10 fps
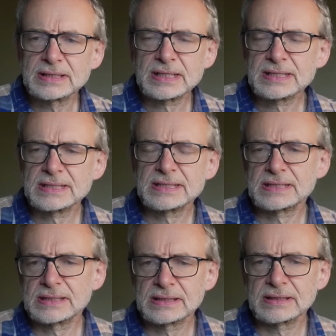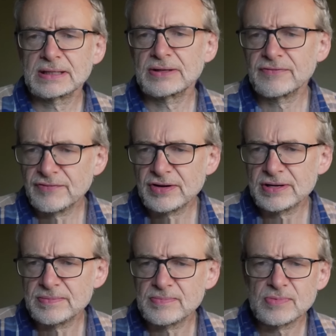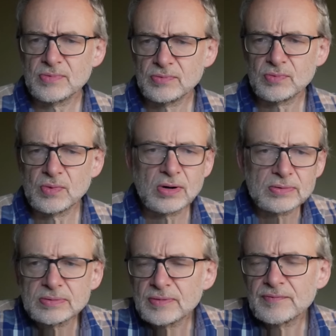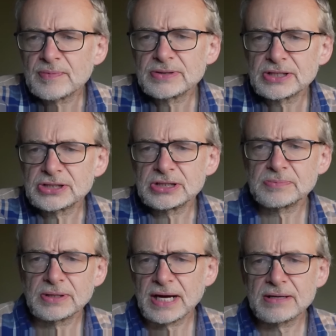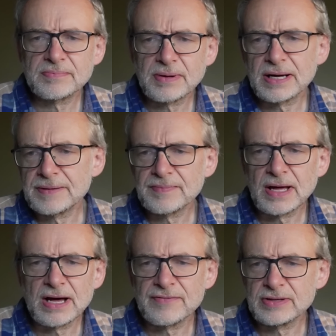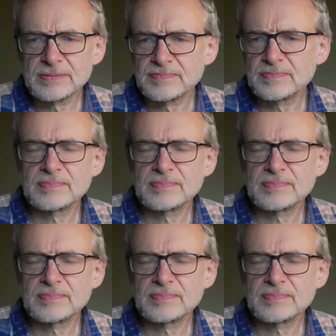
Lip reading: does confirm what the positions put out by other